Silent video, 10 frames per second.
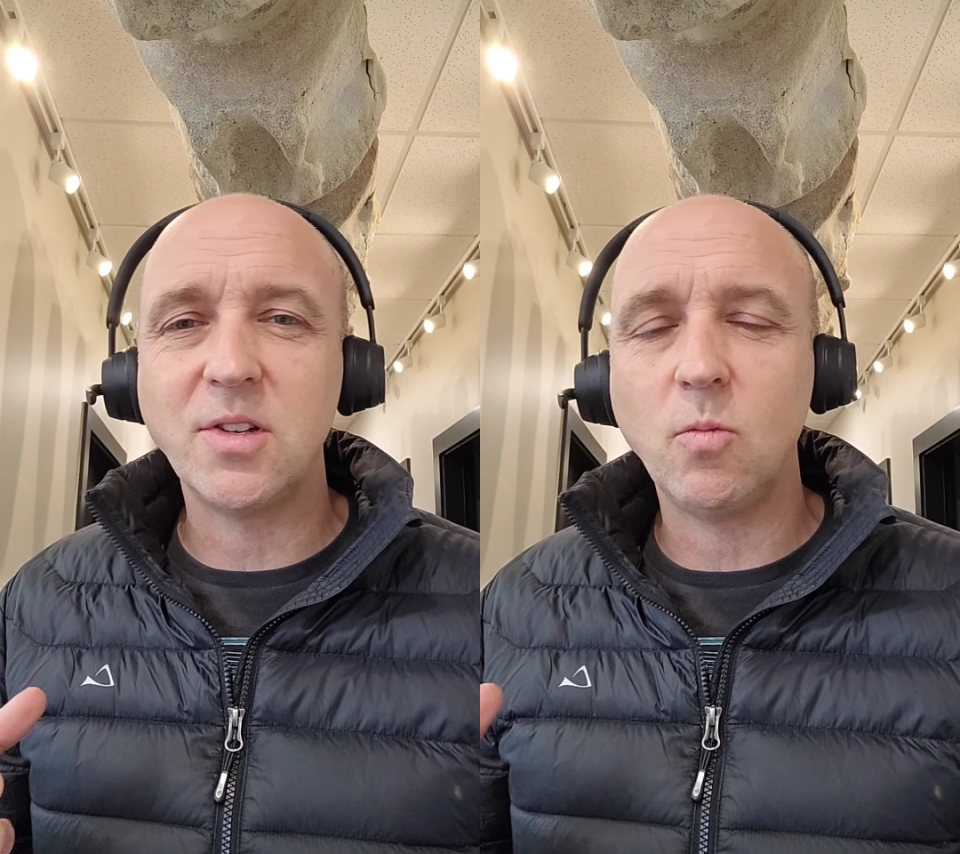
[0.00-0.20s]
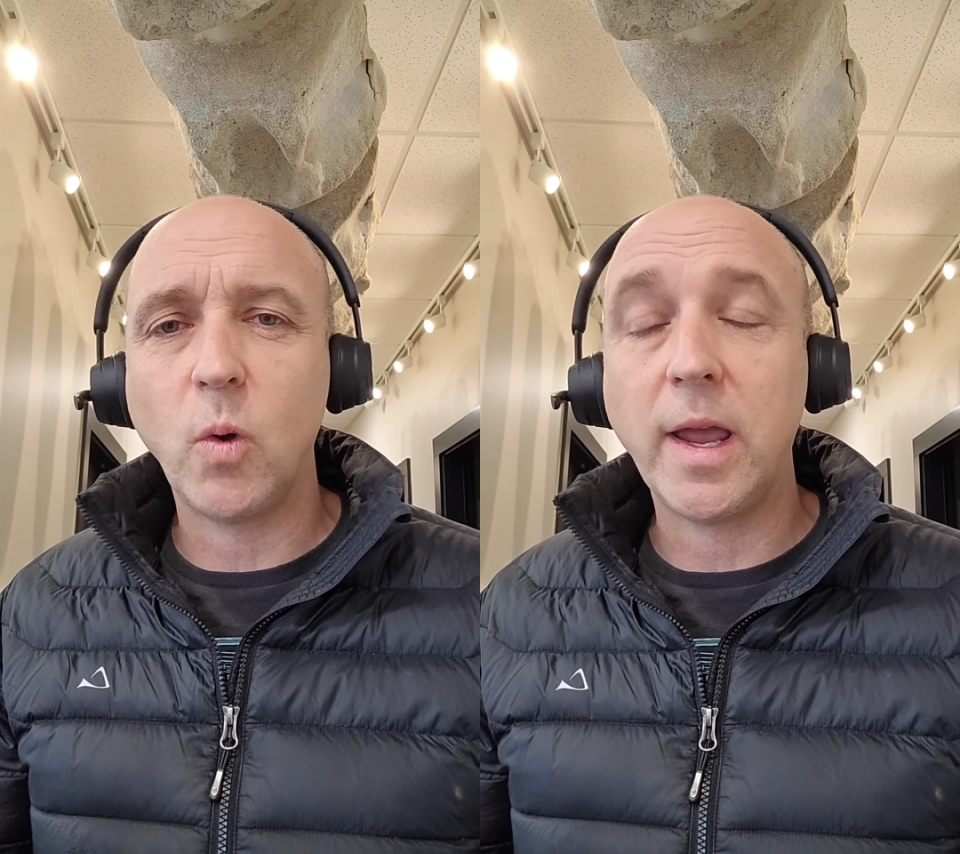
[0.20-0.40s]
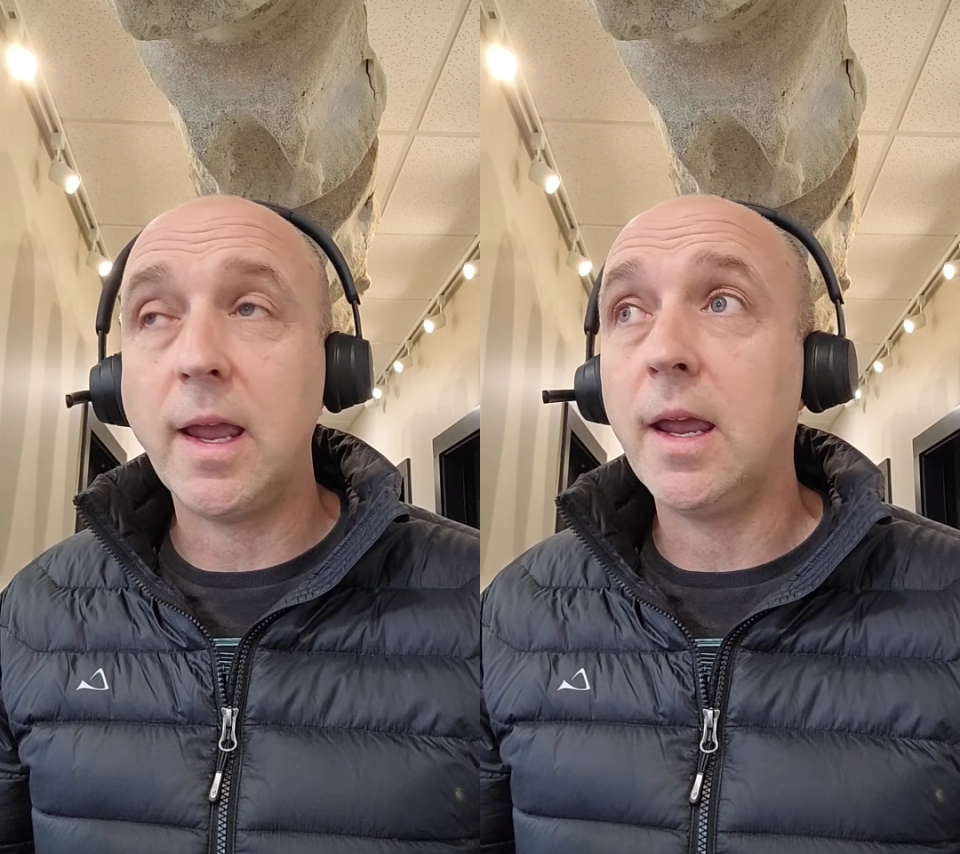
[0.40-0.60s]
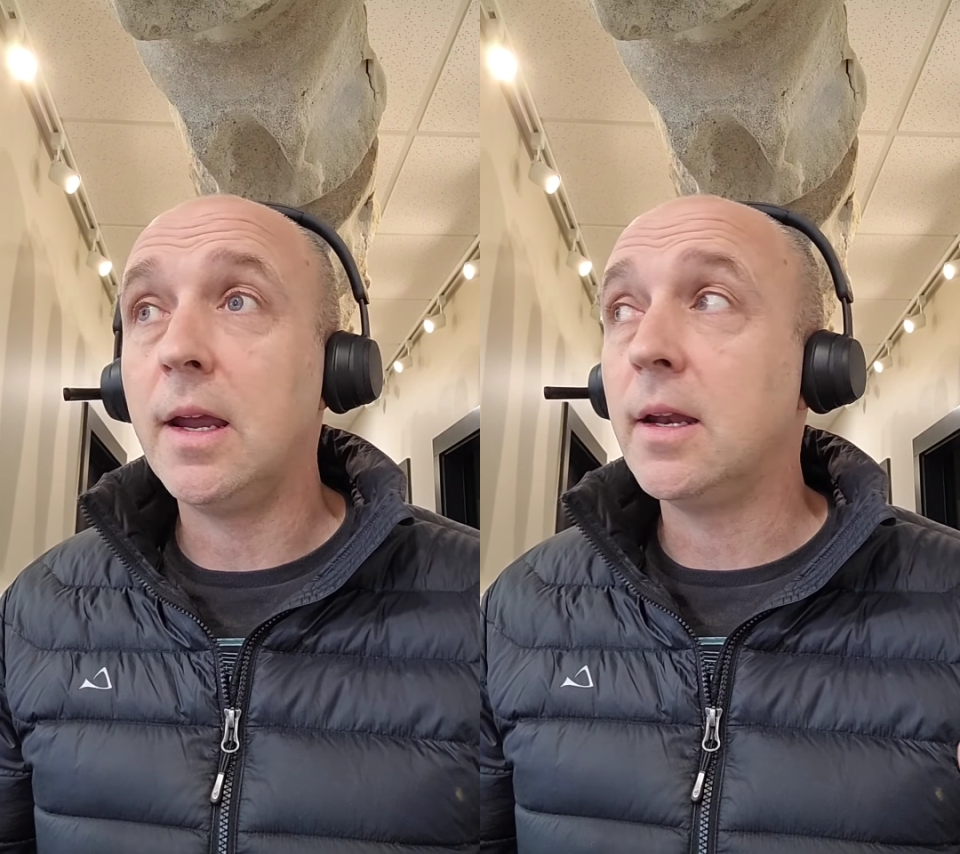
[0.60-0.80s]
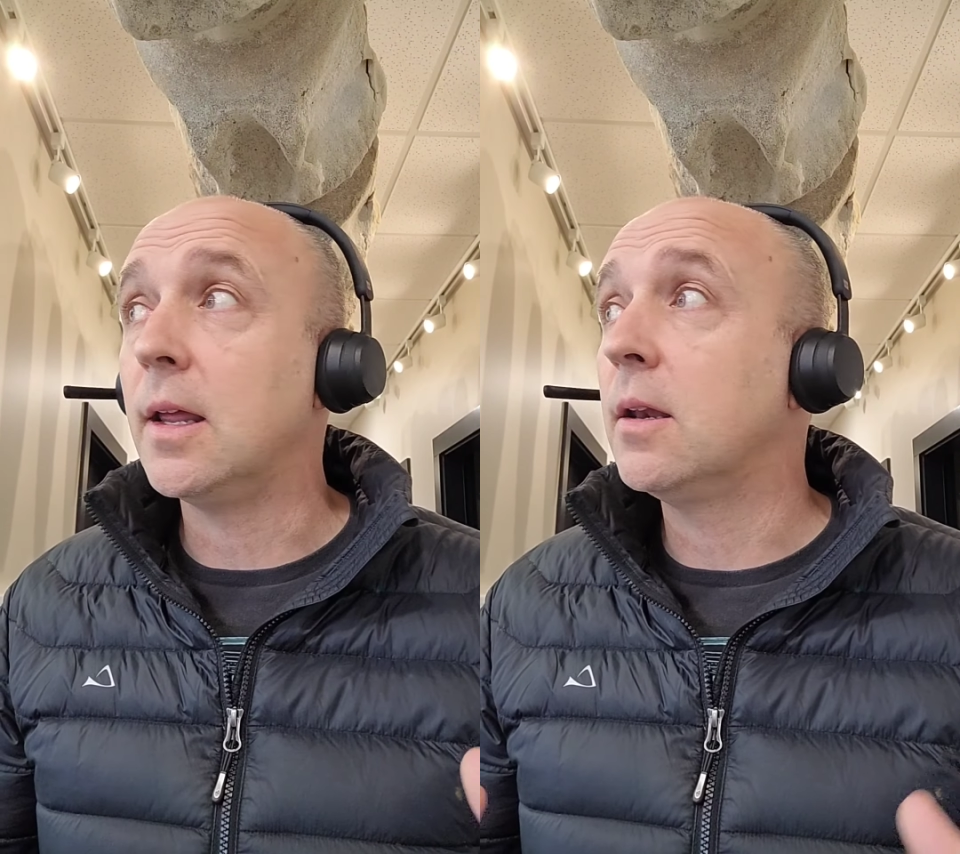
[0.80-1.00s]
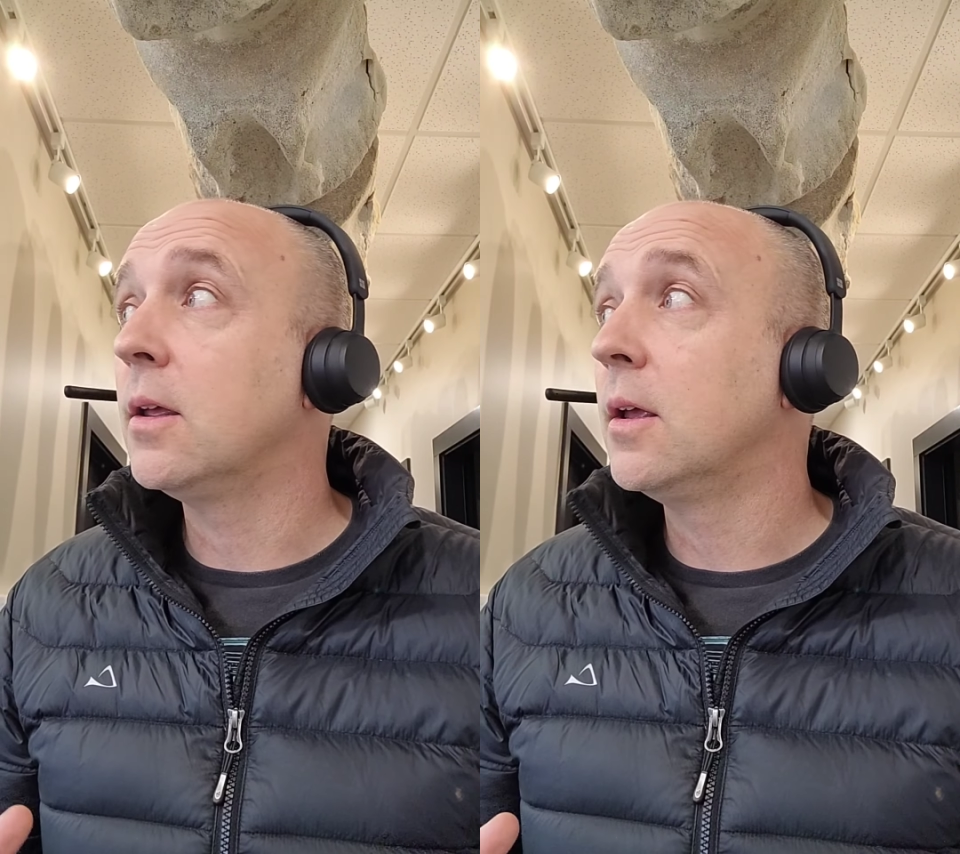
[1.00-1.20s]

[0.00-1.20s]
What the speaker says: and wane